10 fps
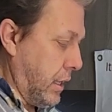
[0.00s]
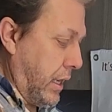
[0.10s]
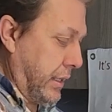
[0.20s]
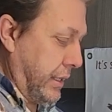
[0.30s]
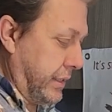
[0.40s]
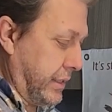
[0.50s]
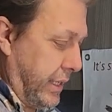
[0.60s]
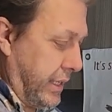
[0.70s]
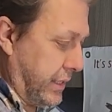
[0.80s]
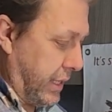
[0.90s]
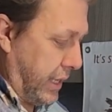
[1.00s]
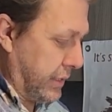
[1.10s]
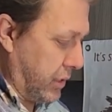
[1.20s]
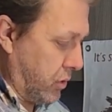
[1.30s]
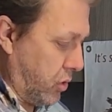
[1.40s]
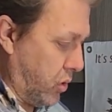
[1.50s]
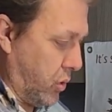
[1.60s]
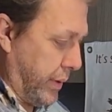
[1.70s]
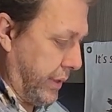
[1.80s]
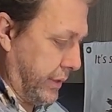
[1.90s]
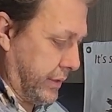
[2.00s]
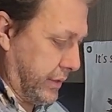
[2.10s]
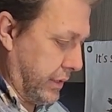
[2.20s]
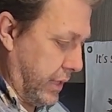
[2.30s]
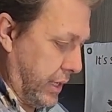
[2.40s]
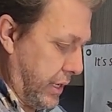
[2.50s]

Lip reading: Like I said, I don't always